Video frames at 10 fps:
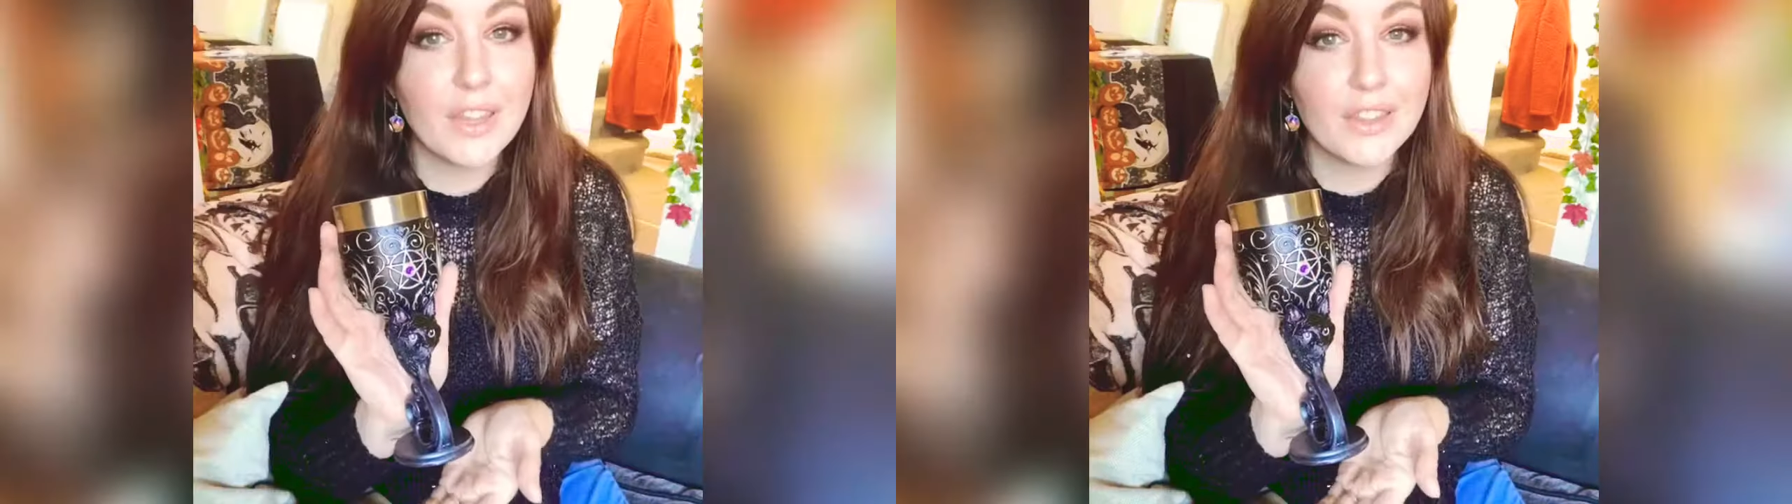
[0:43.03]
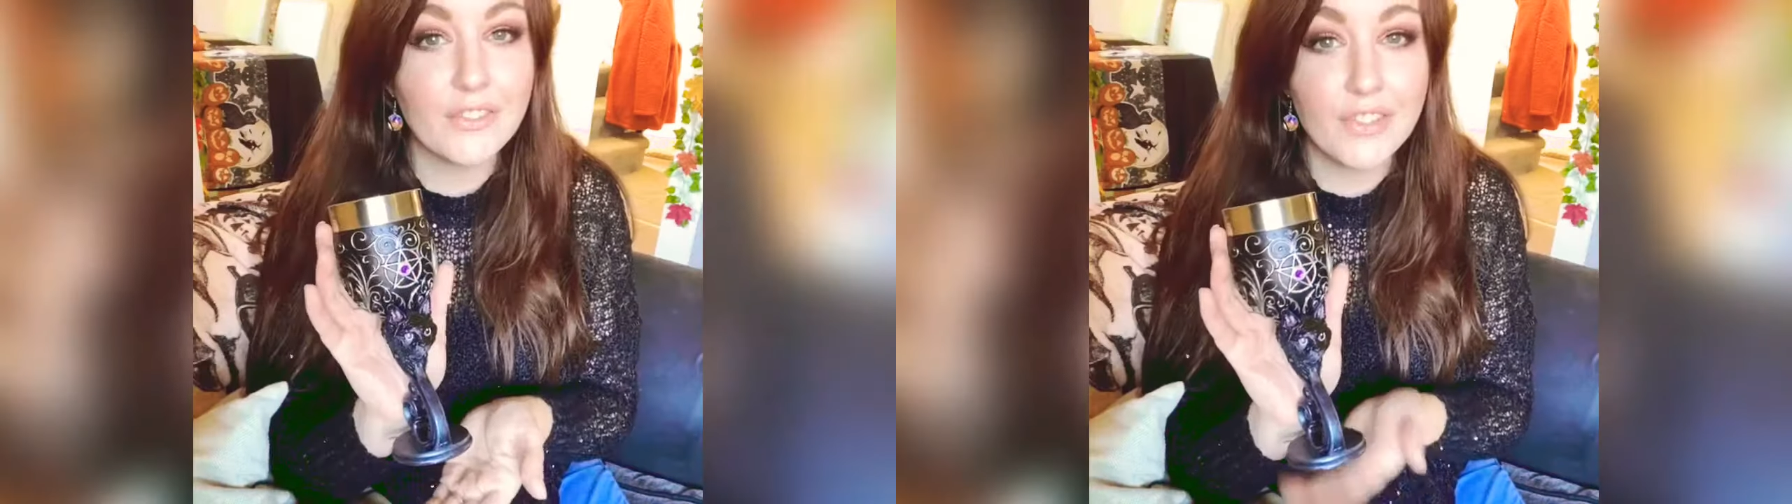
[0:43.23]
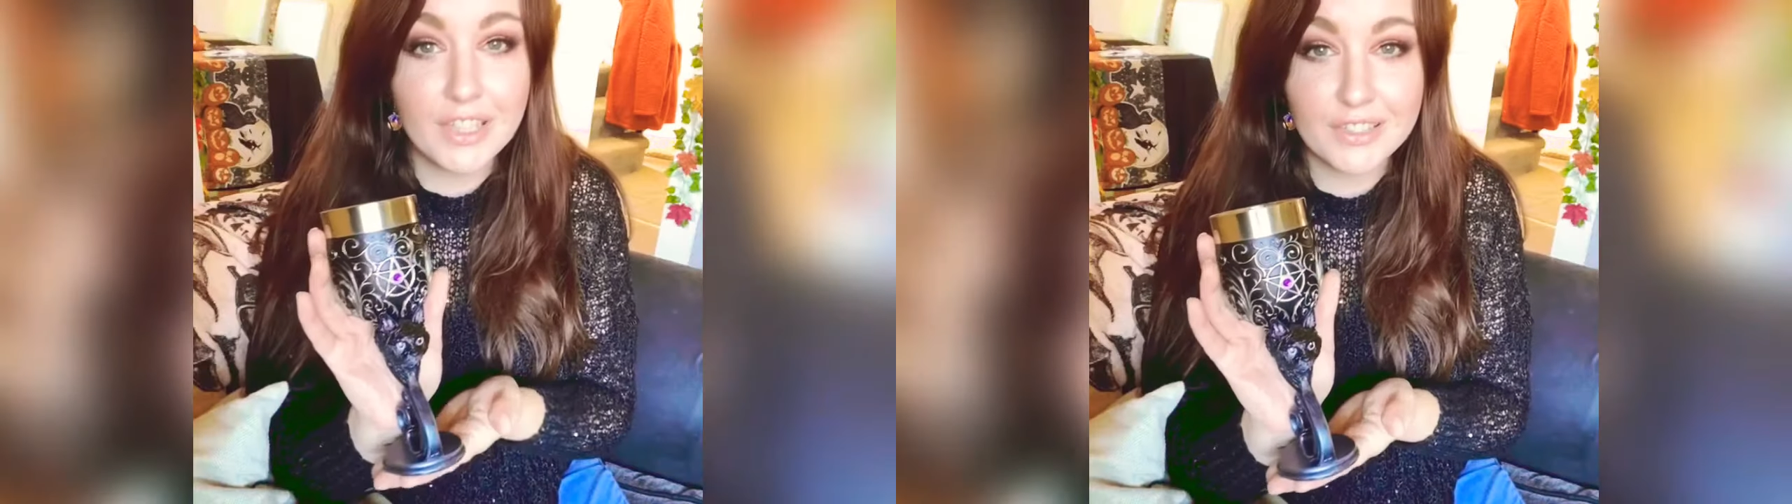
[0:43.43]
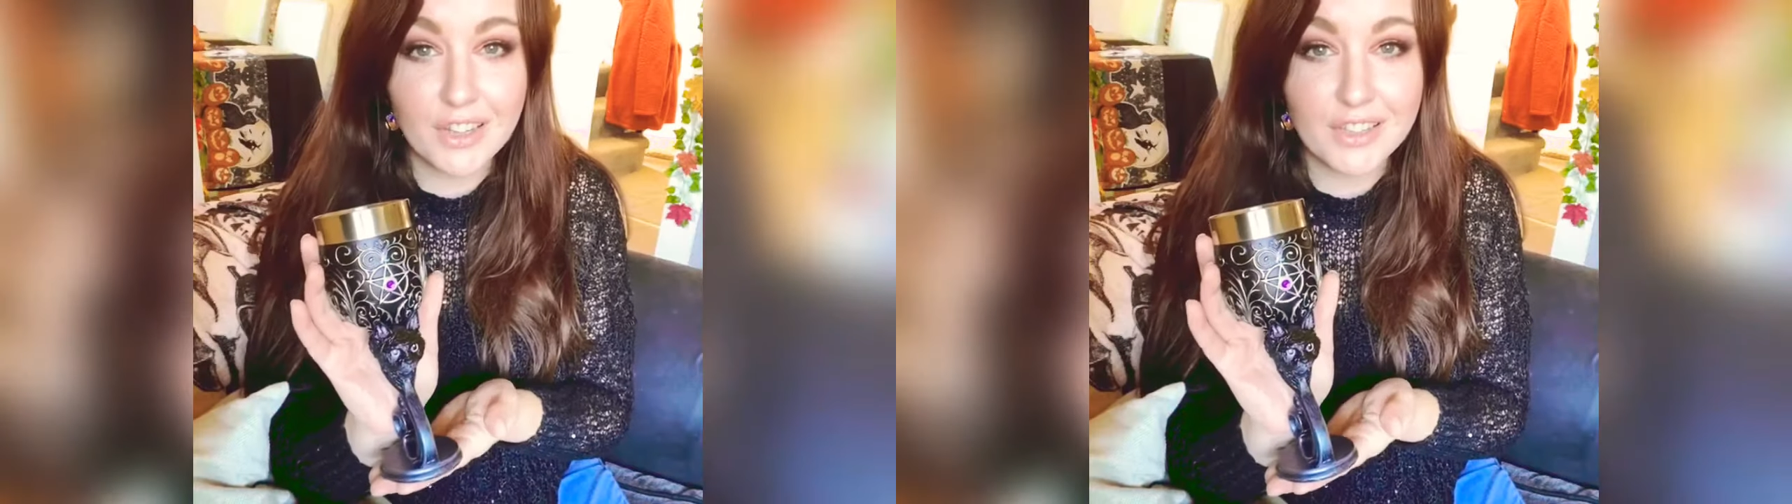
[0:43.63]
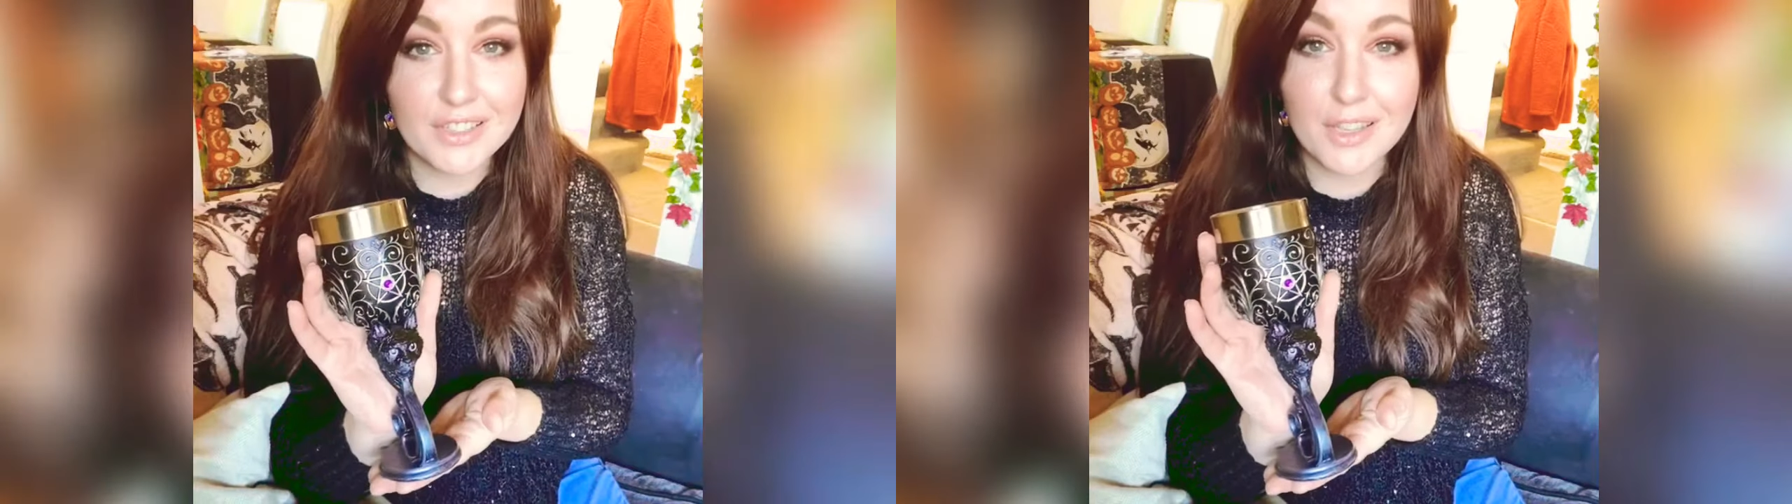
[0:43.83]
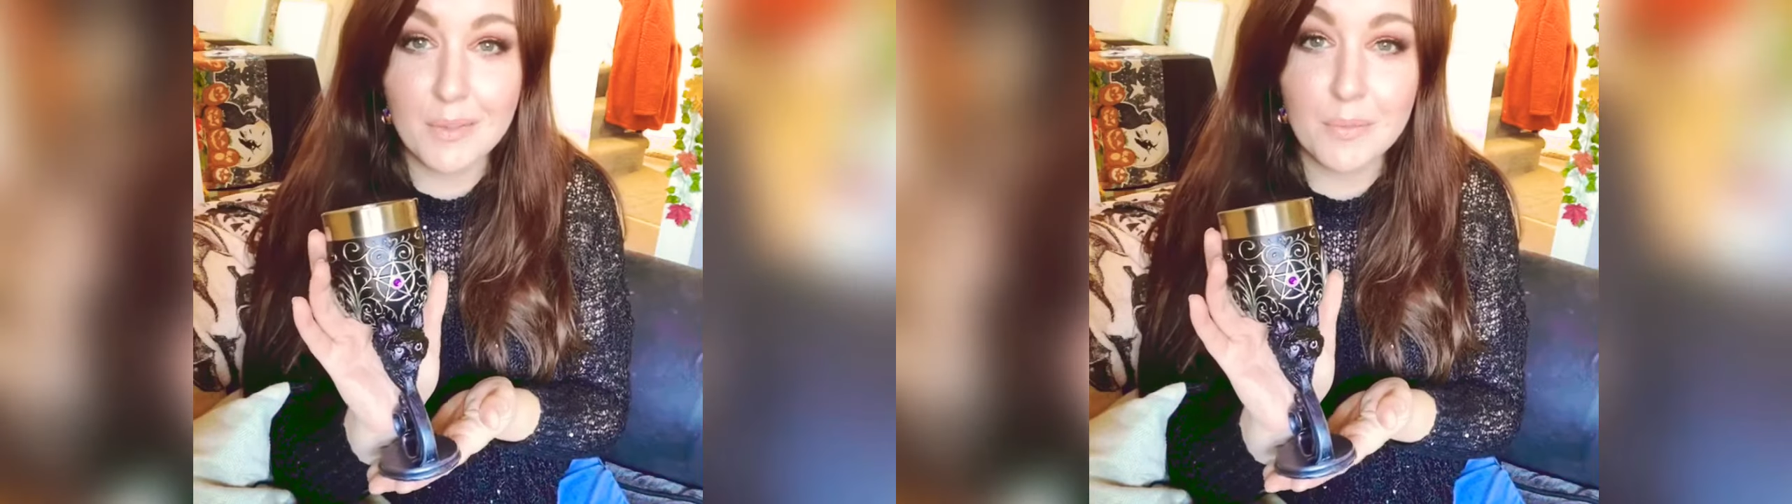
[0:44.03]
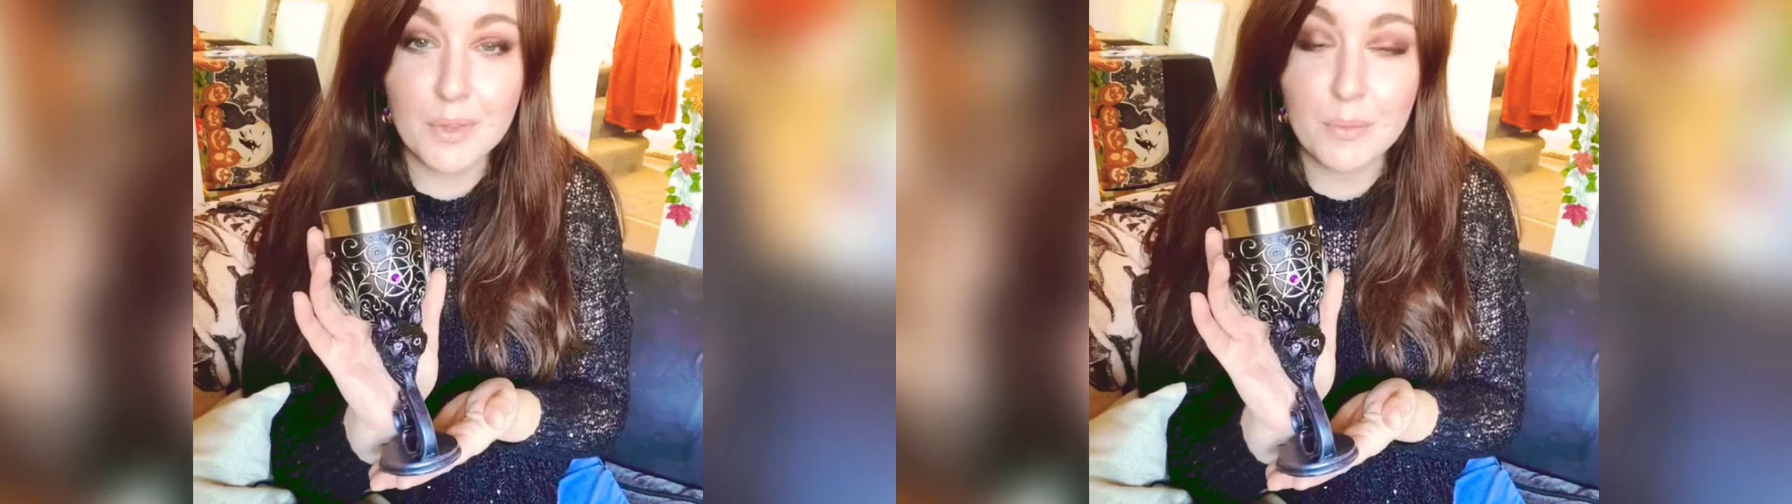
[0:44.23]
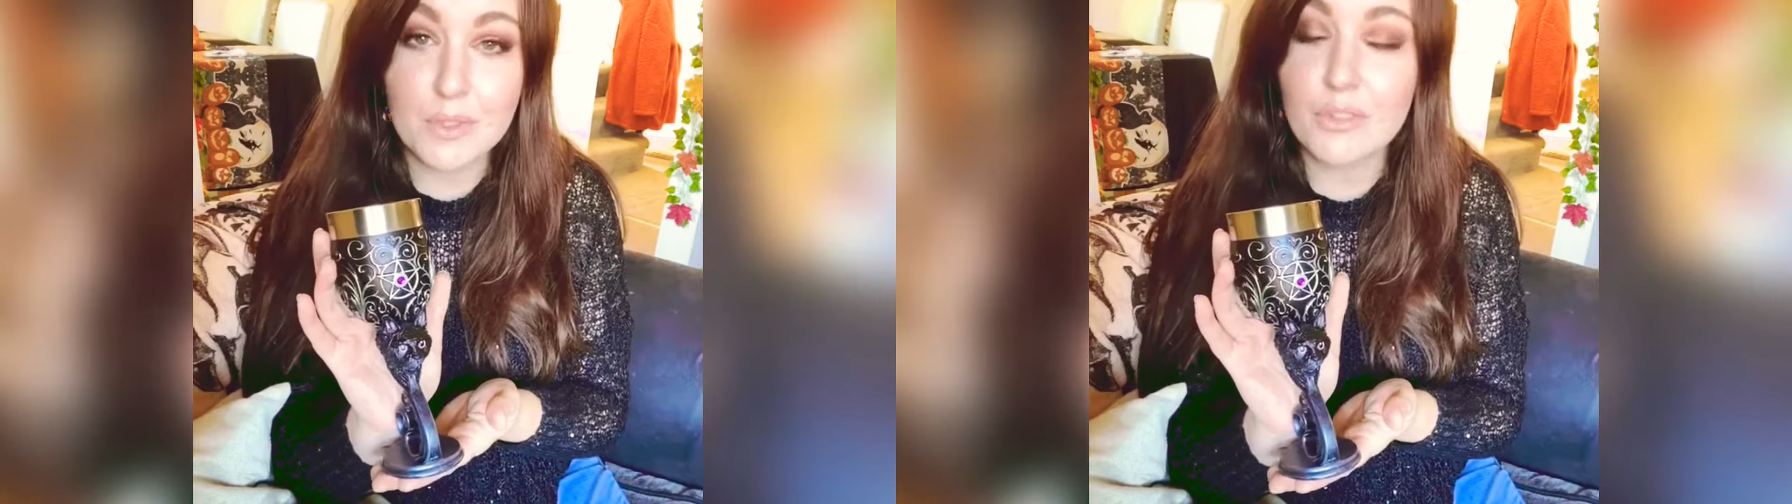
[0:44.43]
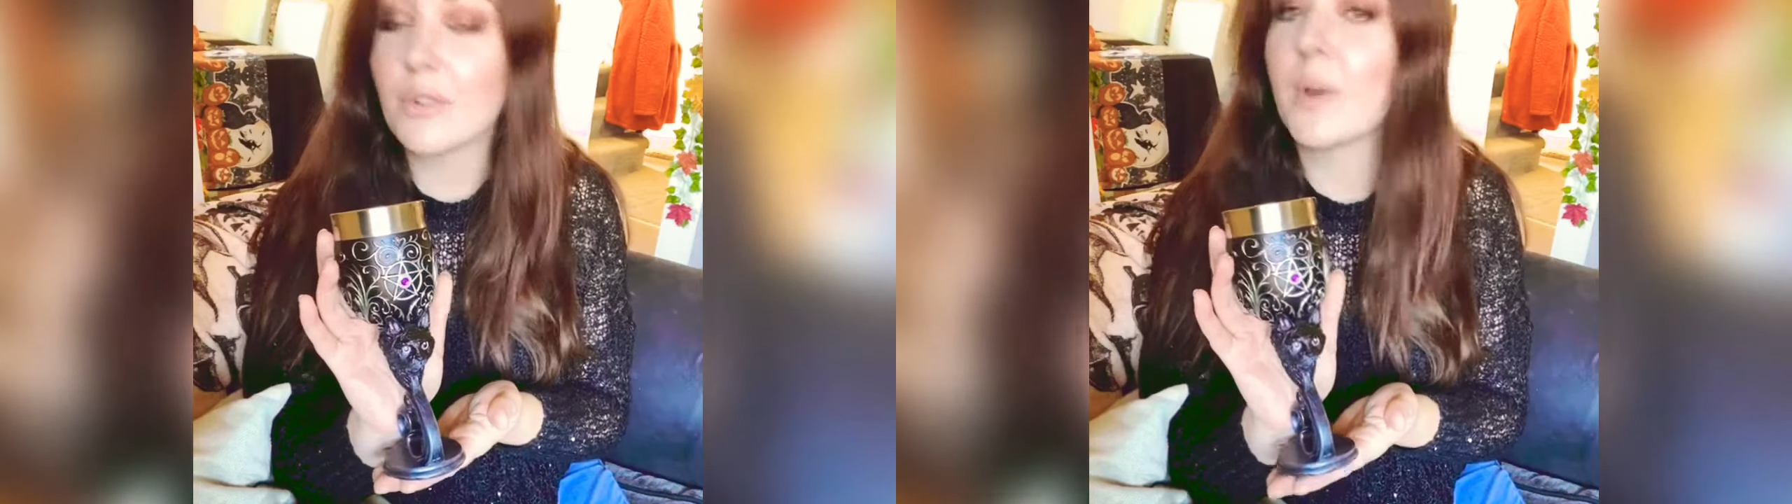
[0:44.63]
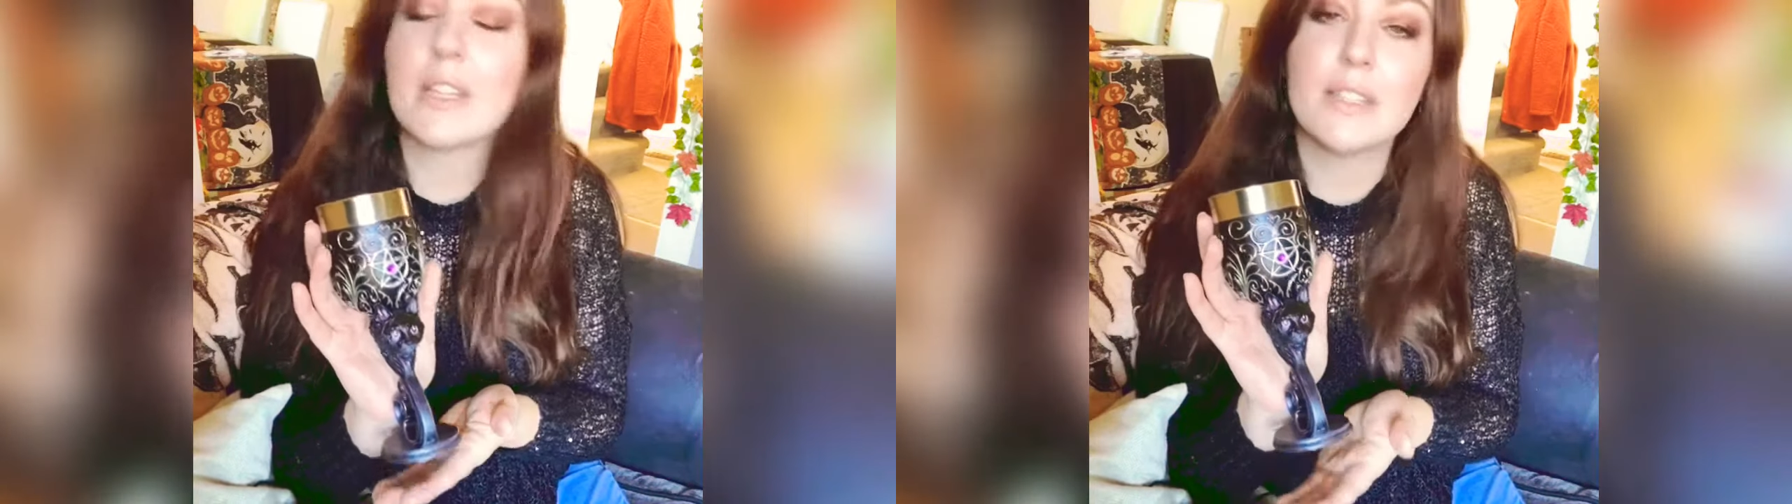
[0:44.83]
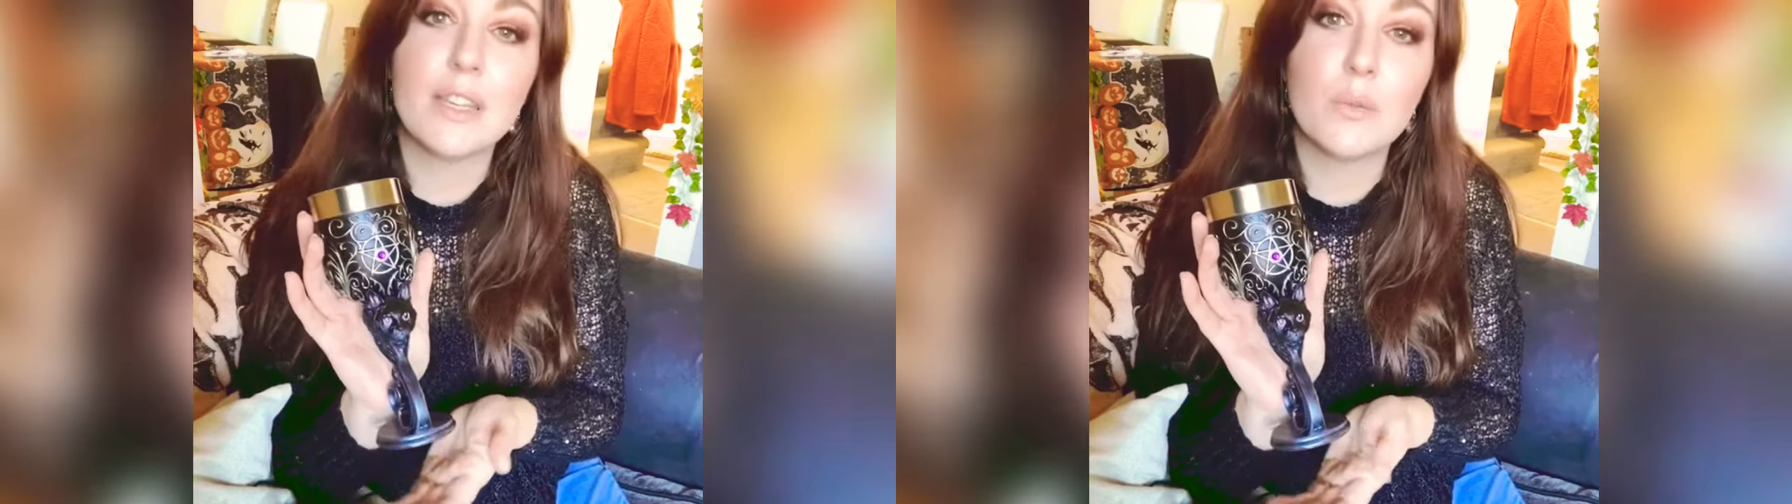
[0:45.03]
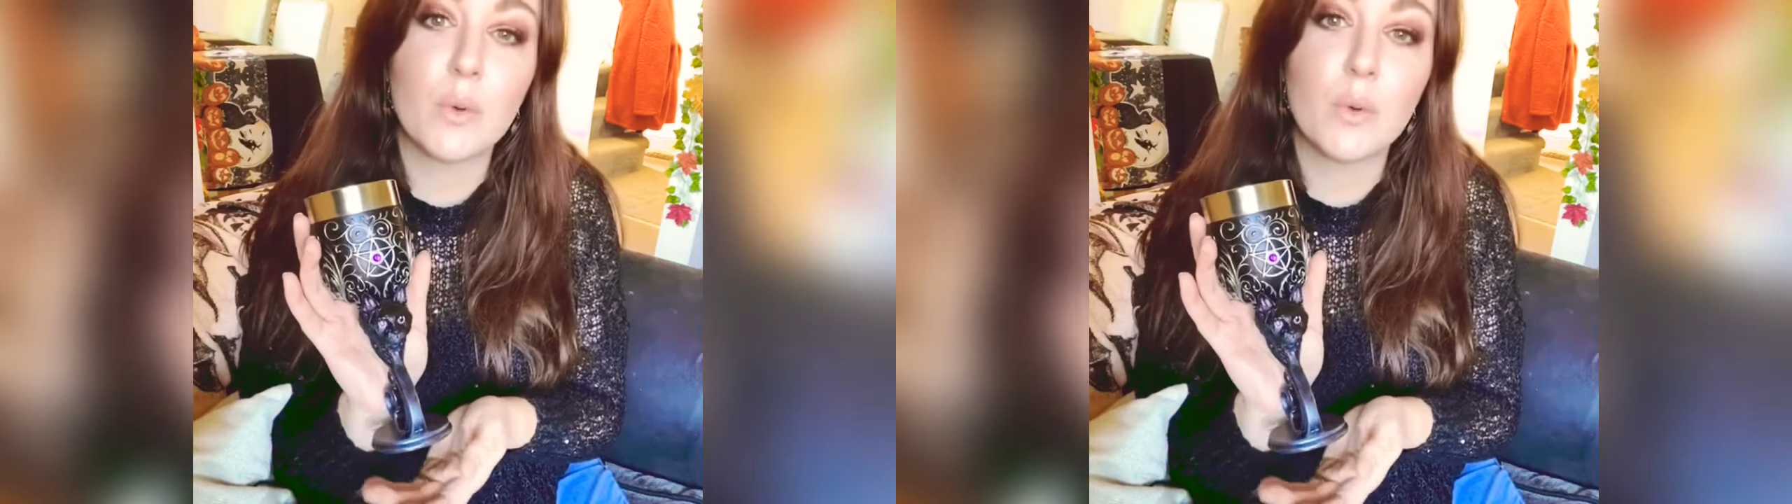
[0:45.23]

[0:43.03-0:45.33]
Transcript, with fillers: The first item that was requested